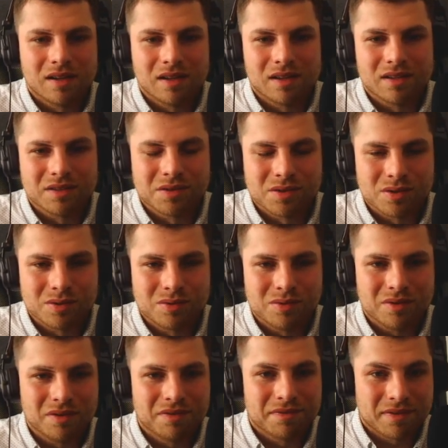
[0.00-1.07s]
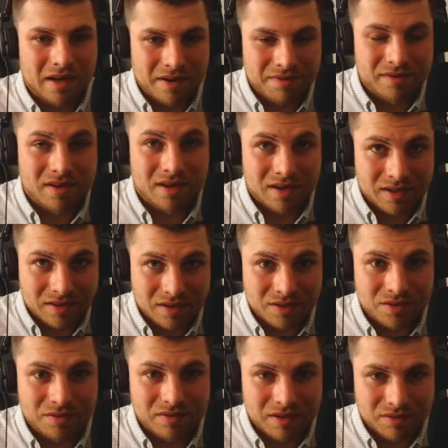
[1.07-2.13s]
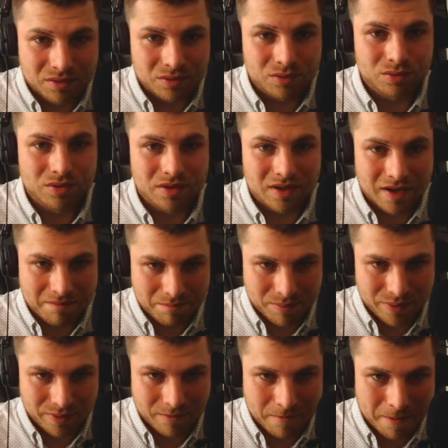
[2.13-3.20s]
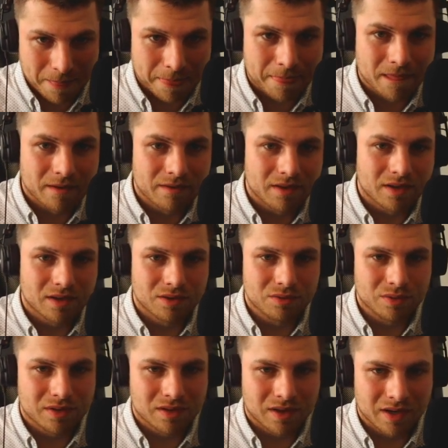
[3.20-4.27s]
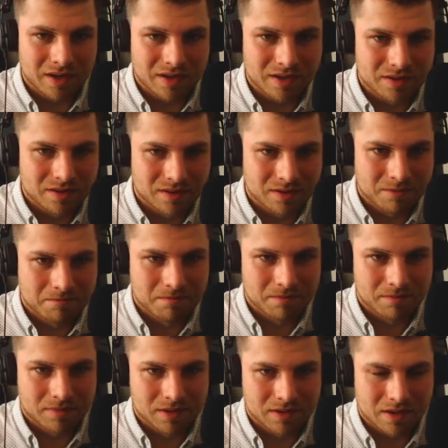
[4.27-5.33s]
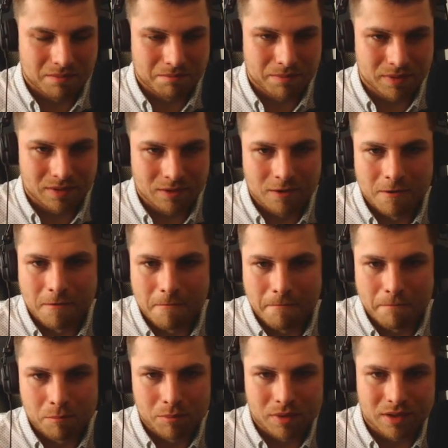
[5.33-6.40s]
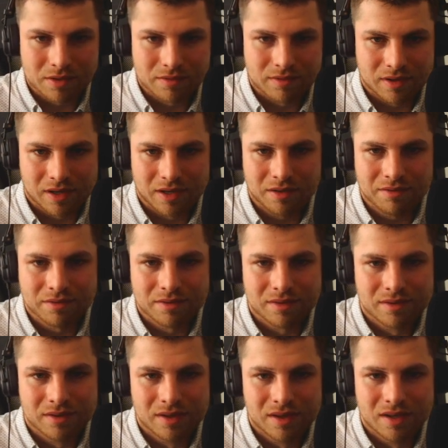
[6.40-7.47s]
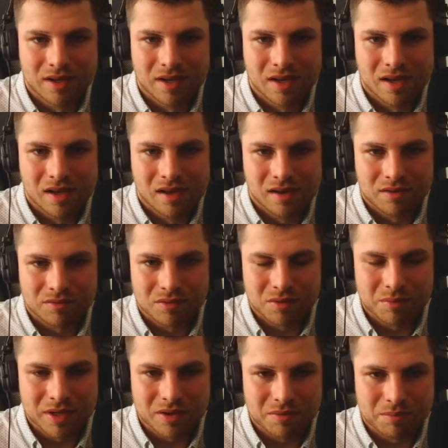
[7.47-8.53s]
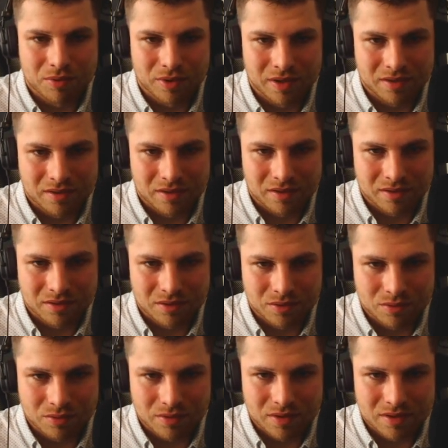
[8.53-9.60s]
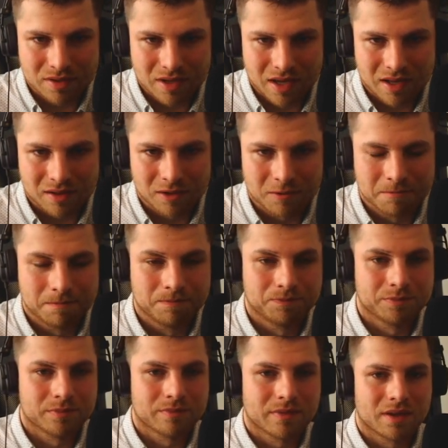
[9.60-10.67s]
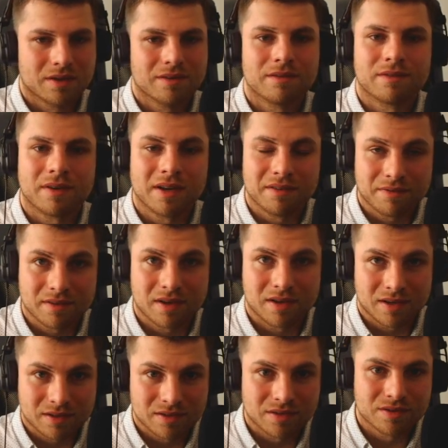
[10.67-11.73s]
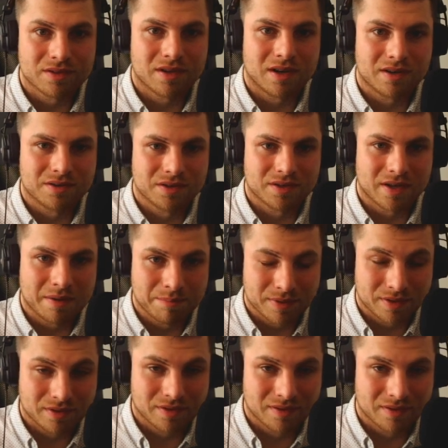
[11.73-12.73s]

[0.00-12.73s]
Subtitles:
So 5 characters we want to skip. We can do it like this. Sample plus 5 would be a pointer to this L. 5 characters are skipped.